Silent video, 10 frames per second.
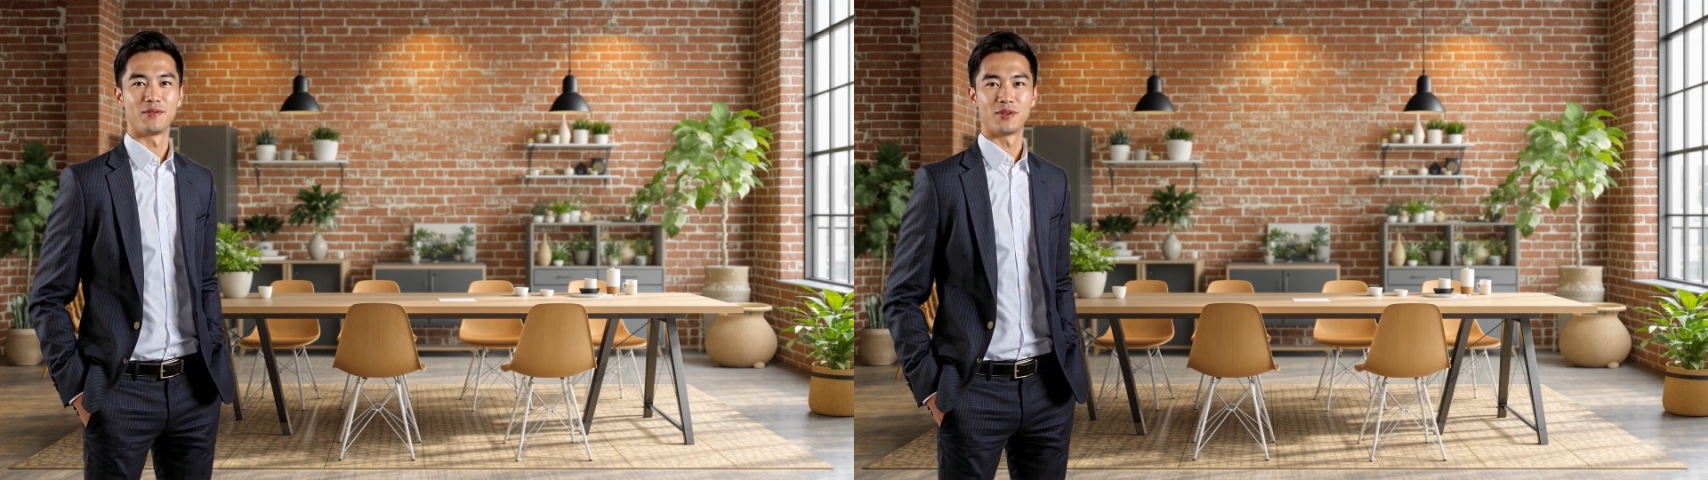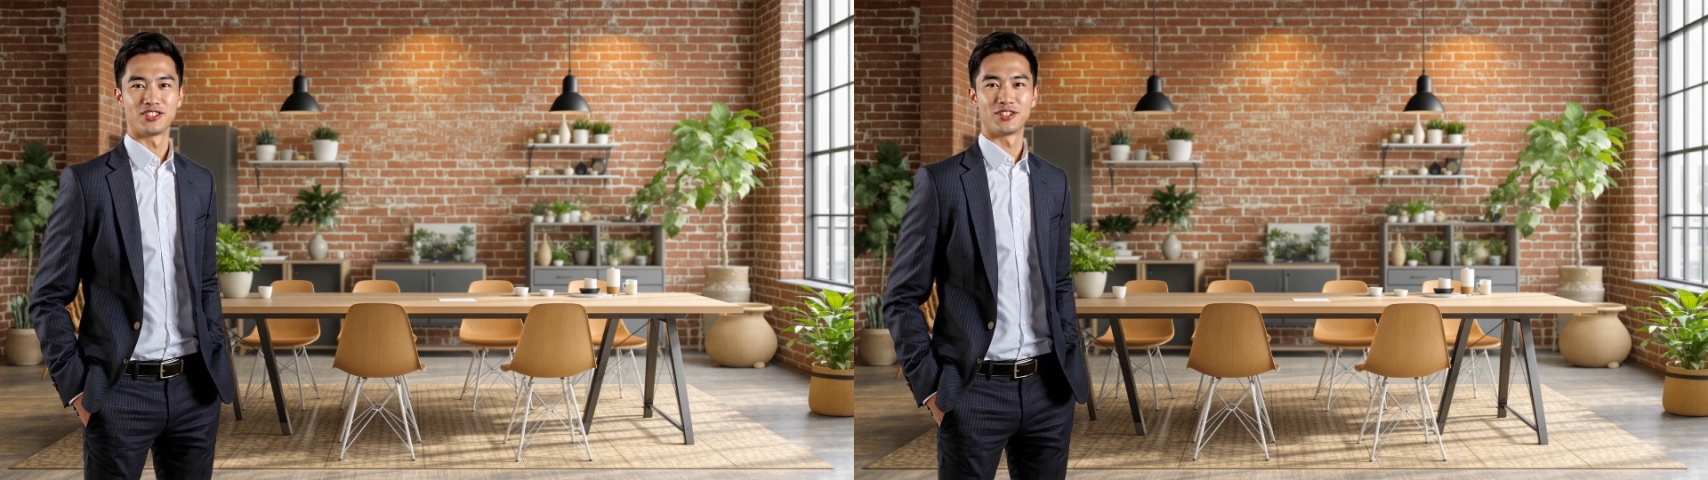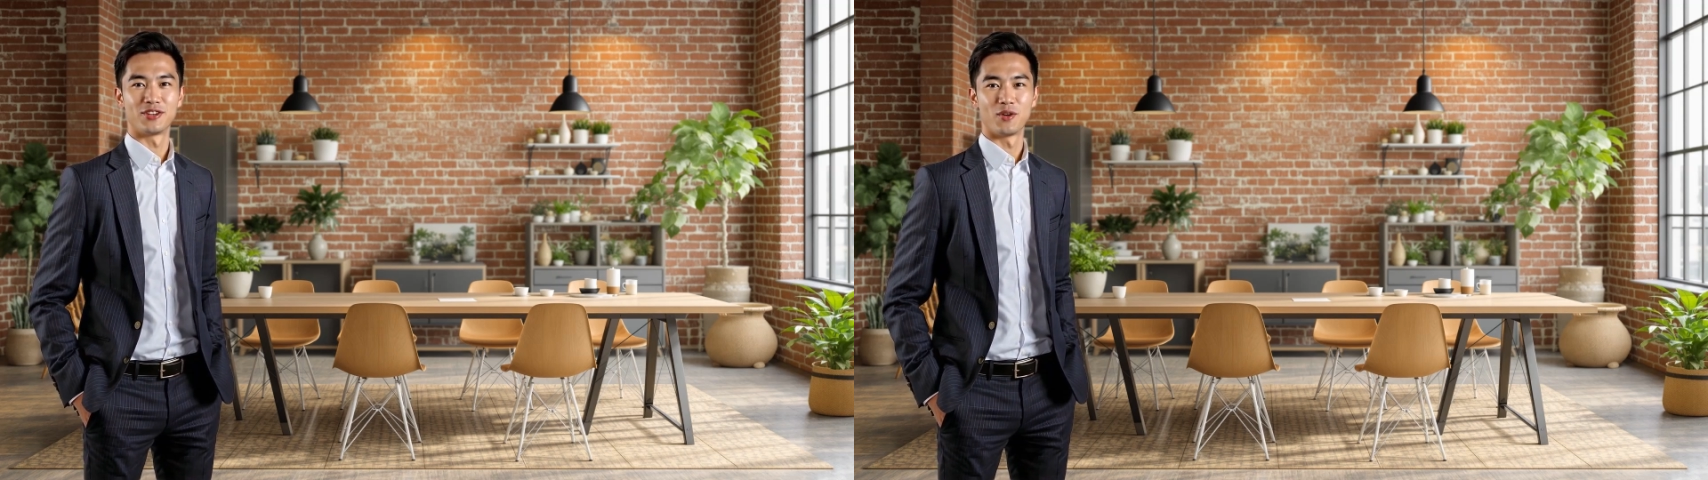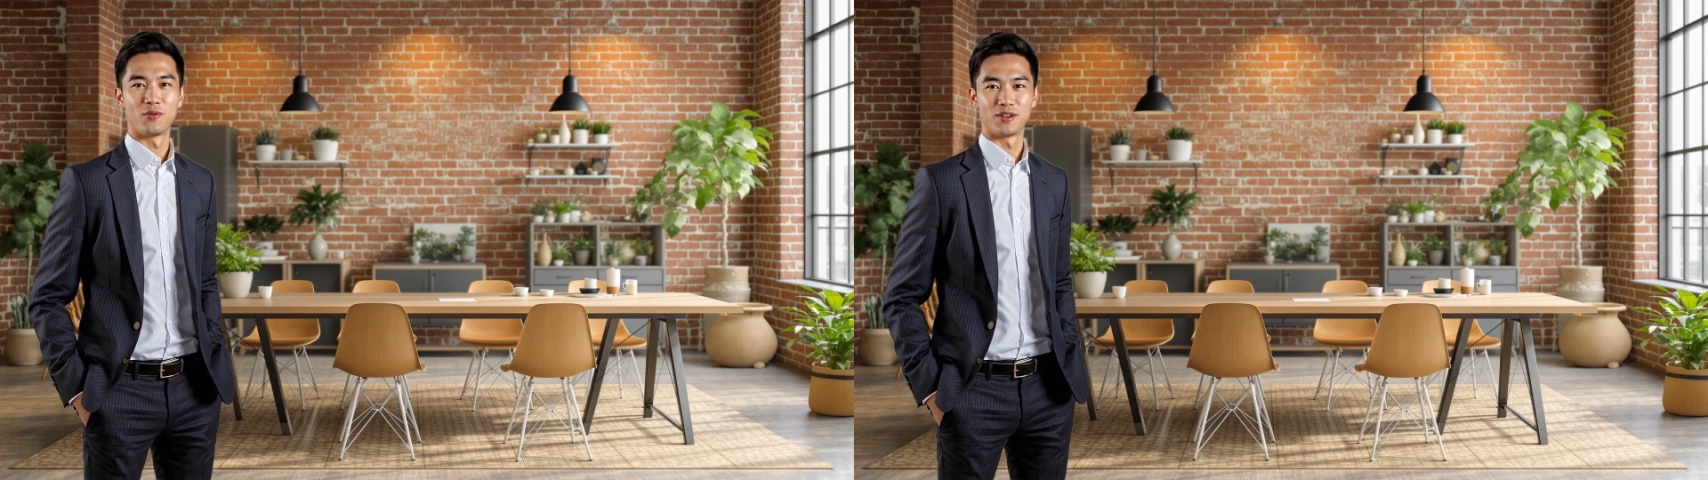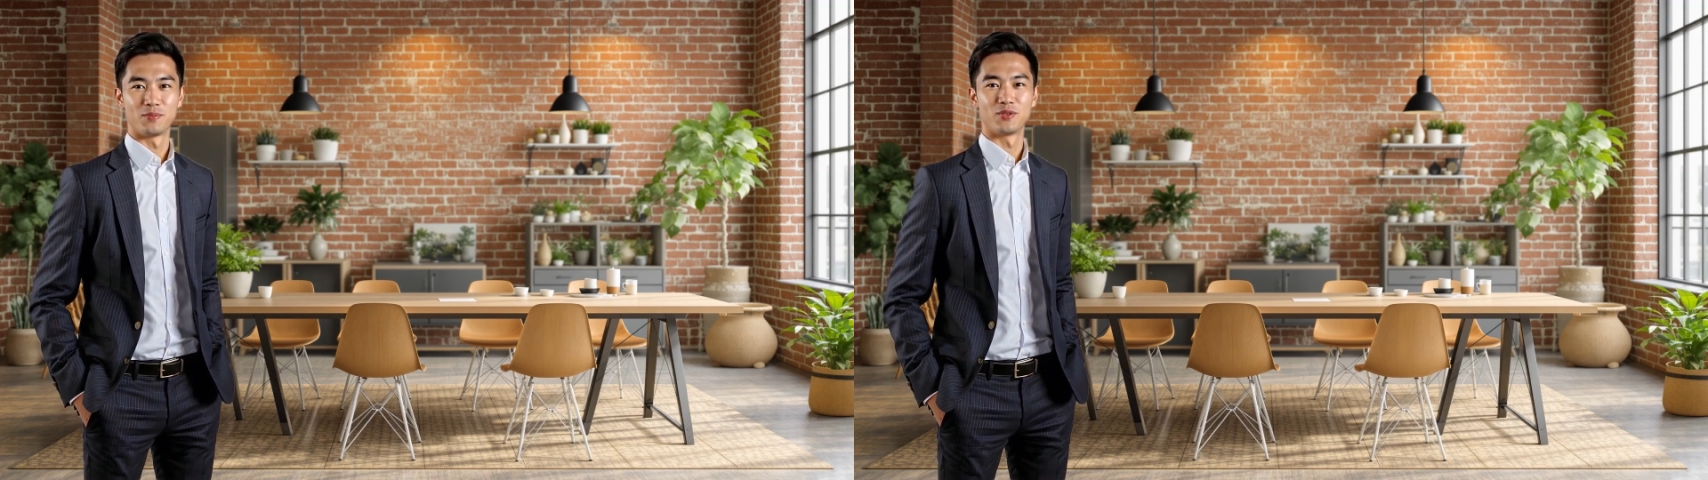which no
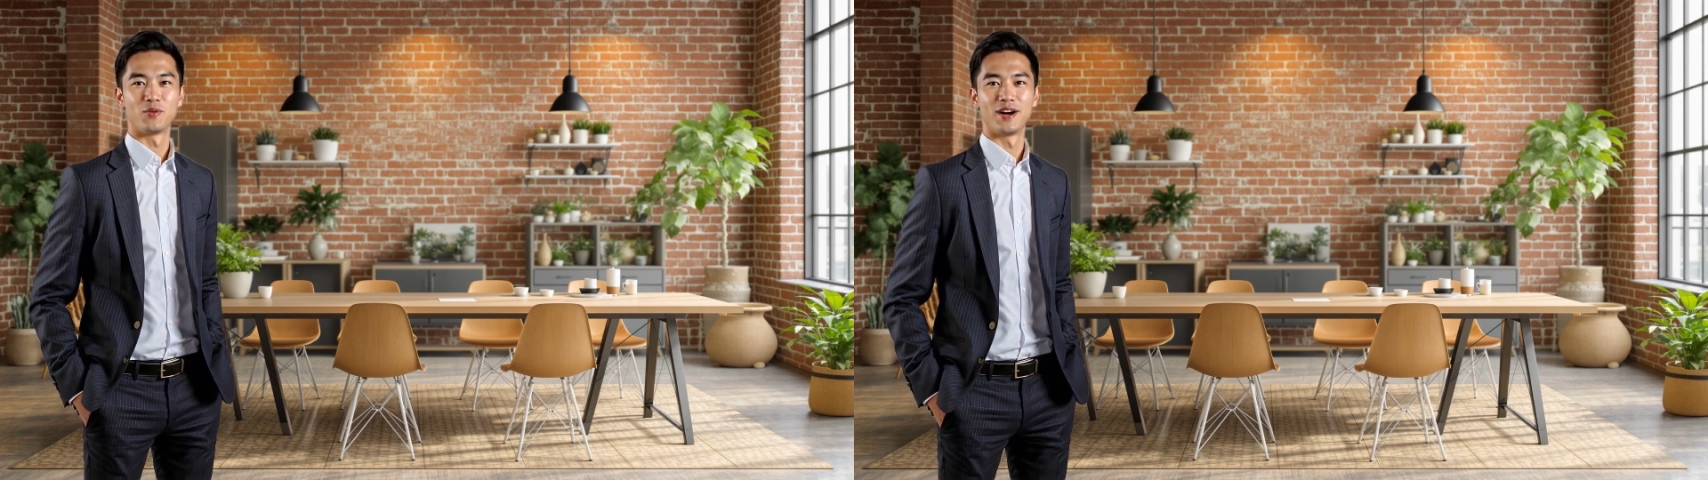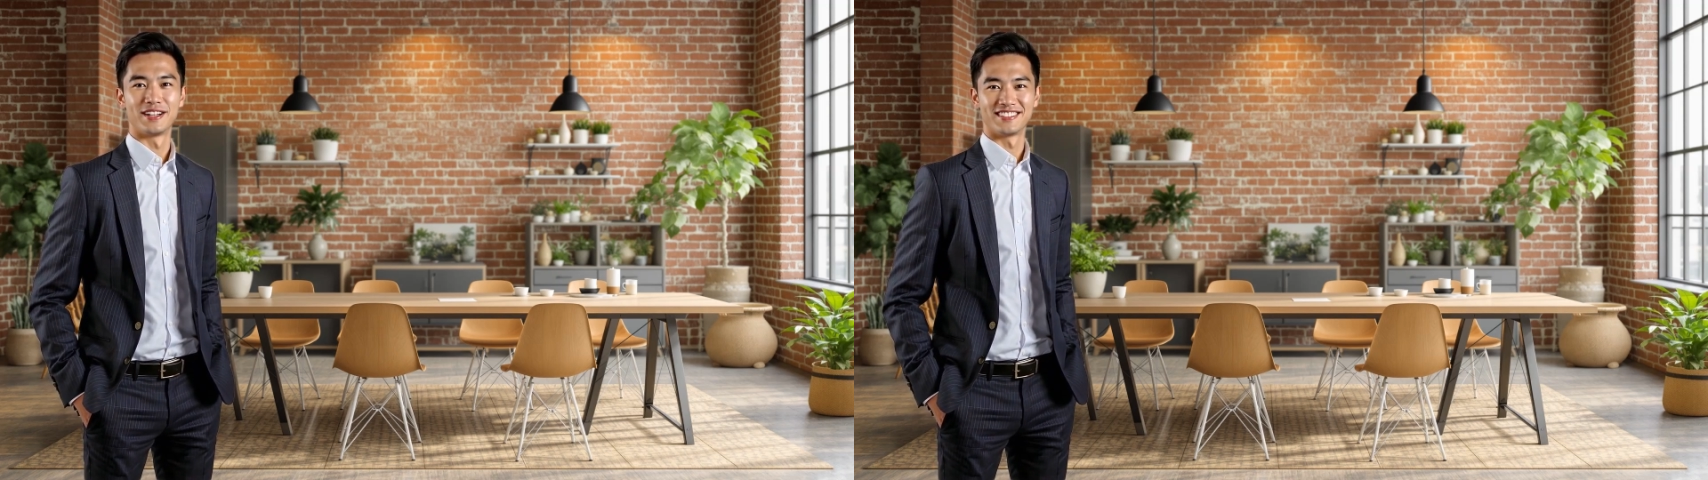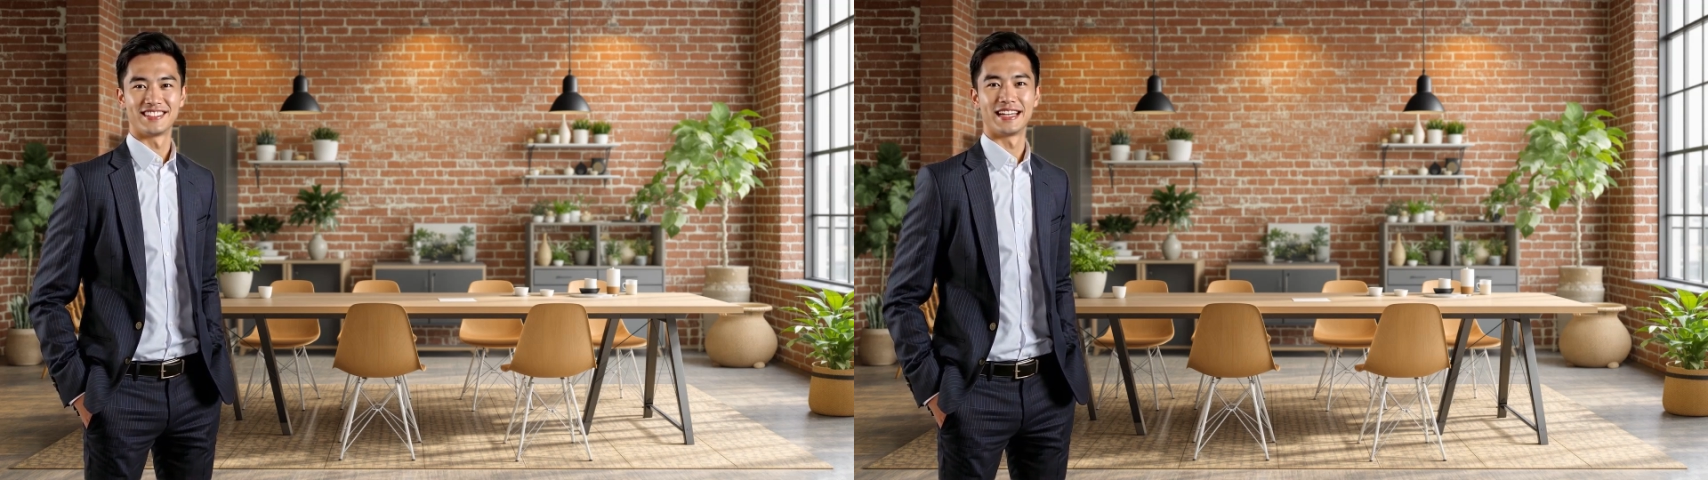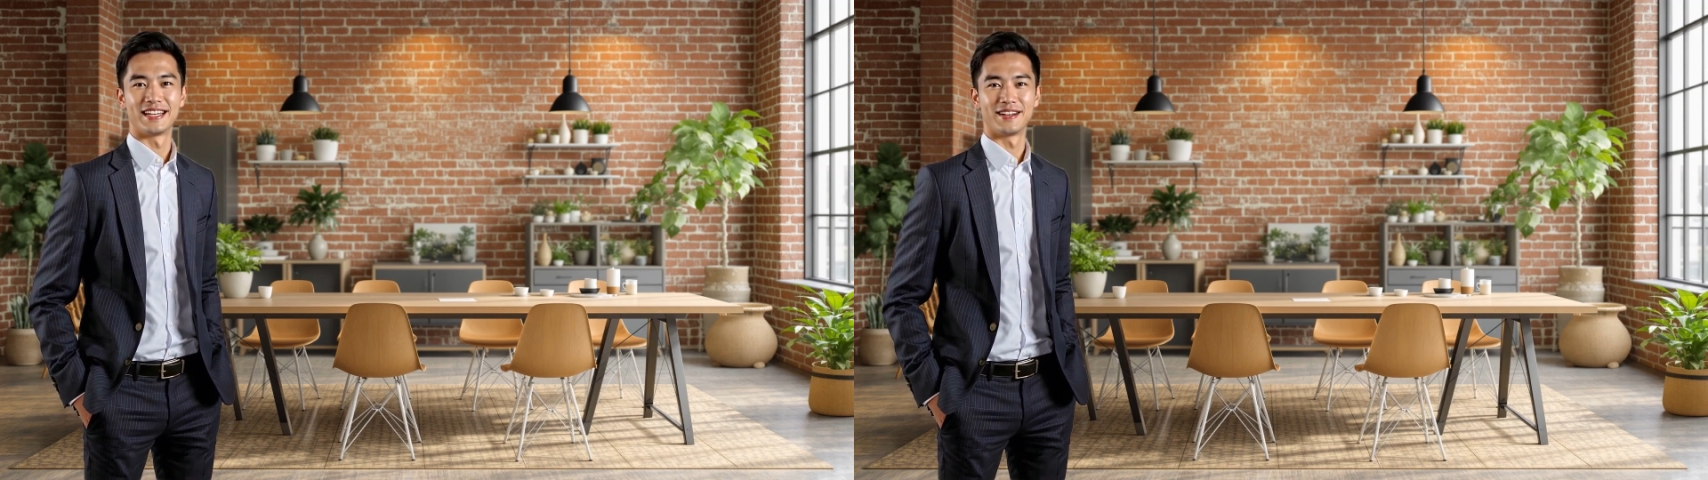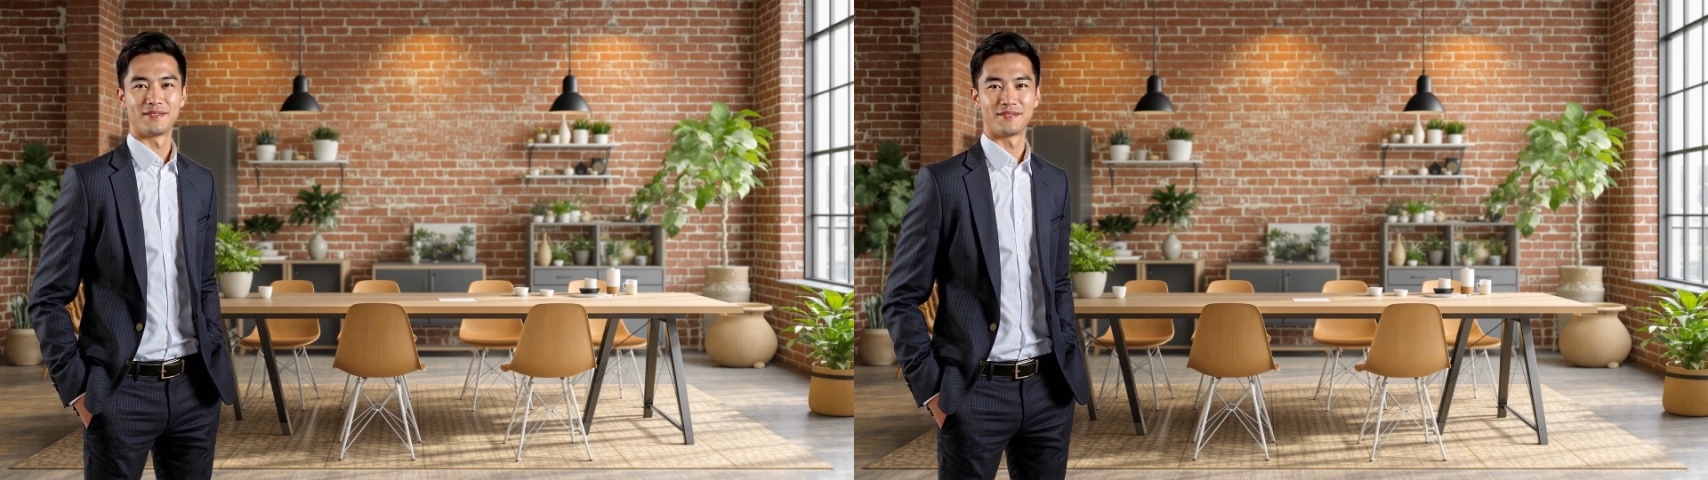one would want to see.